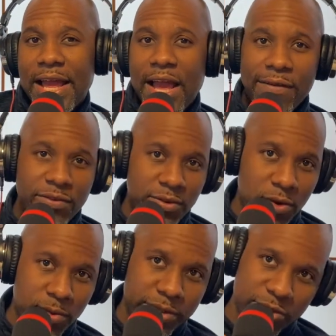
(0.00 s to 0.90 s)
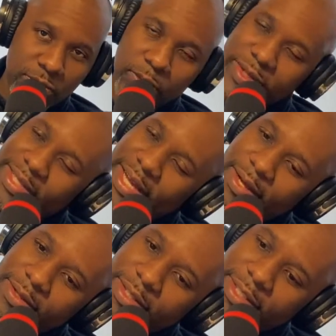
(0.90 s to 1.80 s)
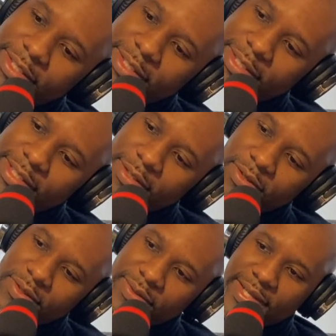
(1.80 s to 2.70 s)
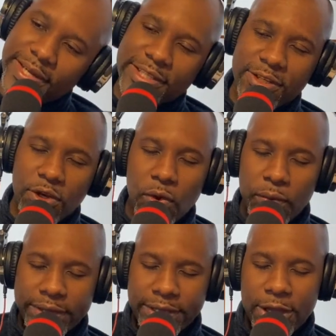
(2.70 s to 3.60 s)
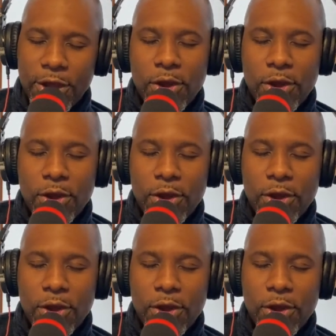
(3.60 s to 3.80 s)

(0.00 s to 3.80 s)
after strolling down to see the Christmas lights and going